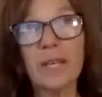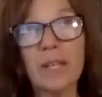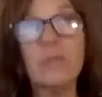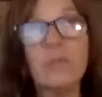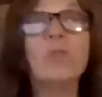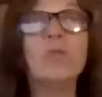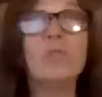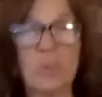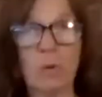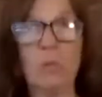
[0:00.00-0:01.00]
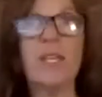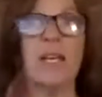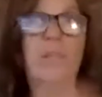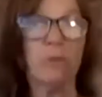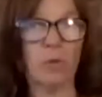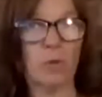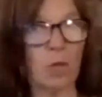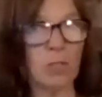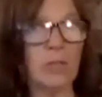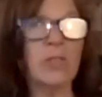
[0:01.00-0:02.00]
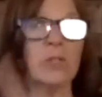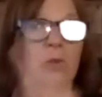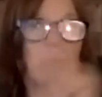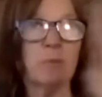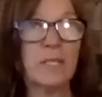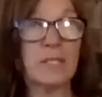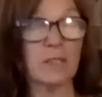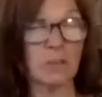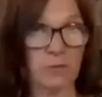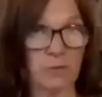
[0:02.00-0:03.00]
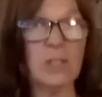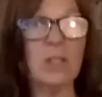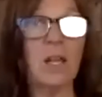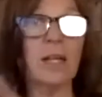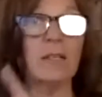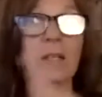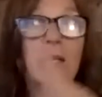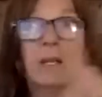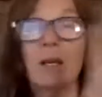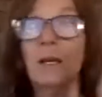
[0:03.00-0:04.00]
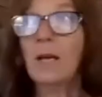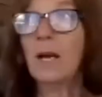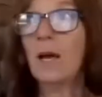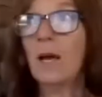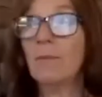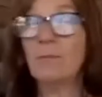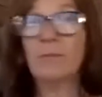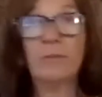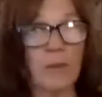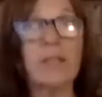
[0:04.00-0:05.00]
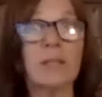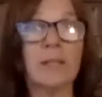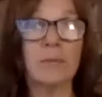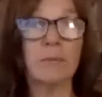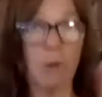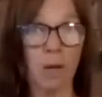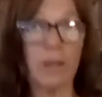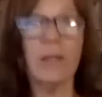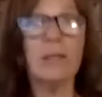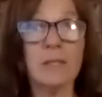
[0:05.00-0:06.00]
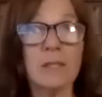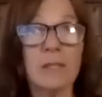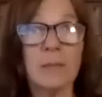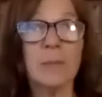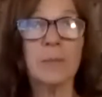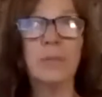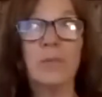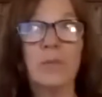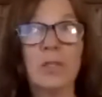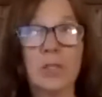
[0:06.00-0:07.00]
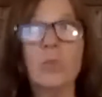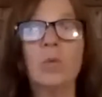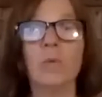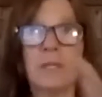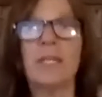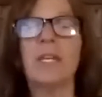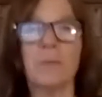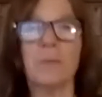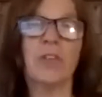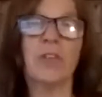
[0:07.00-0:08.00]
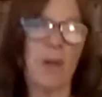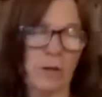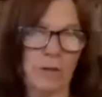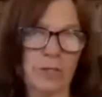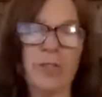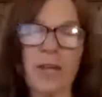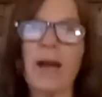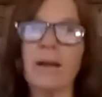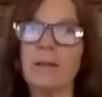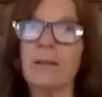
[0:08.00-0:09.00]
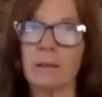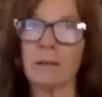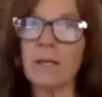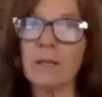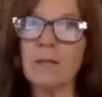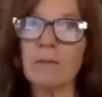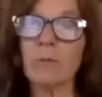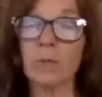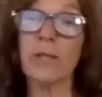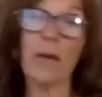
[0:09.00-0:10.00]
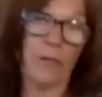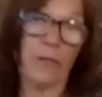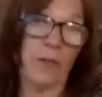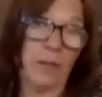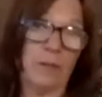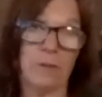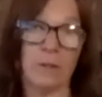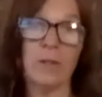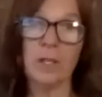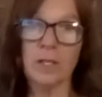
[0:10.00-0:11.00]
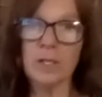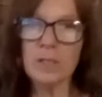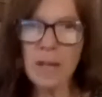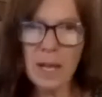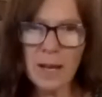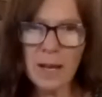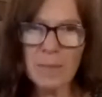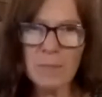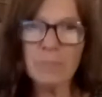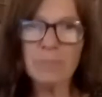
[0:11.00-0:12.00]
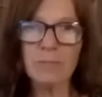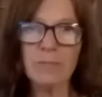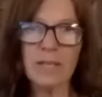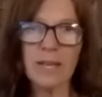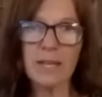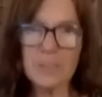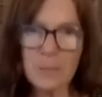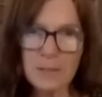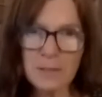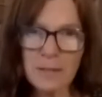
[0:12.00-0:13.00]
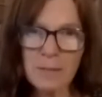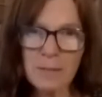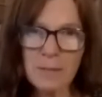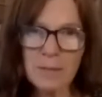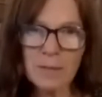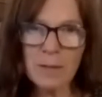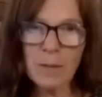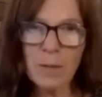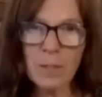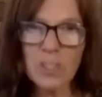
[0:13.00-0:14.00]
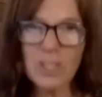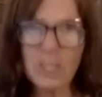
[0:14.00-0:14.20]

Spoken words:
you just rotate through all of the Adored Beast feline friendly products, you will be keeping your cat really healthy. My cat is my lap watching.